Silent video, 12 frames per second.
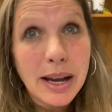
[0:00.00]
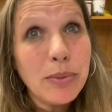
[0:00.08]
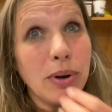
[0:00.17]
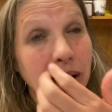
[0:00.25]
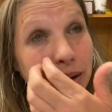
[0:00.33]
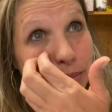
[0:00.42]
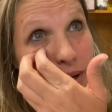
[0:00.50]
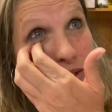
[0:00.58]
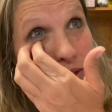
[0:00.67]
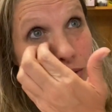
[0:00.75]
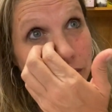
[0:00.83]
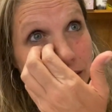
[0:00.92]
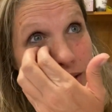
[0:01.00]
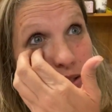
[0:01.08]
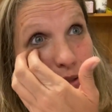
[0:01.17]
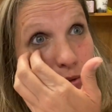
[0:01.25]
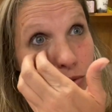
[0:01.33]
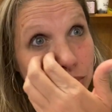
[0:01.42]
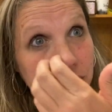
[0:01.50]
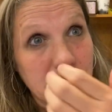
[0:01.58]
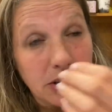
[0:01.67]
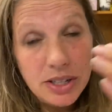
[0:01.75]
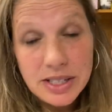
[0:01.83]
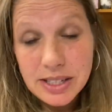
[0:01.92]
want my students to
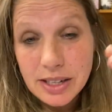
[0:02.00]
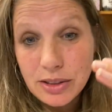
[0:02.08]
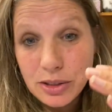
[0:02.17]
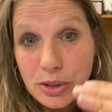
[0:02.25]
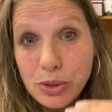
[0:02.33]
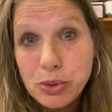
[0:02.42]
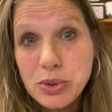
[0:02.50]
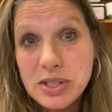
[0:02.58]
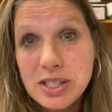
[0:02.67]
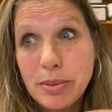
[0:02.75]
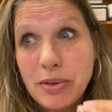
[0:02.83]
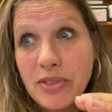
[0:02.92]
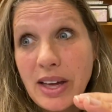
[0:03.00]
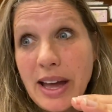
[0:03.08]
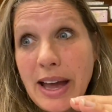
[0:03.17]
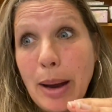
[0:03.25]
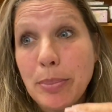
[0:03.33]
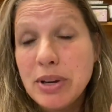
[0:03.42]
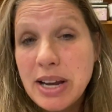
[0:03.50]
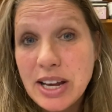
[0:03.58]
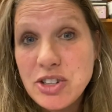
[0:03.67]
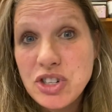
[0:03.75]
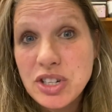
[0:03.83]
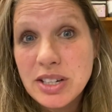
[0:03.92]
start to lose some of that
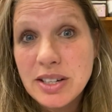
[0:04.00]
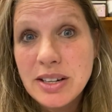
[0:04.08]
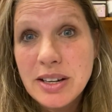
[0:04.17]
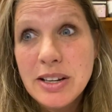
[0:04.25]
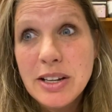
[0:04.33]
apprehension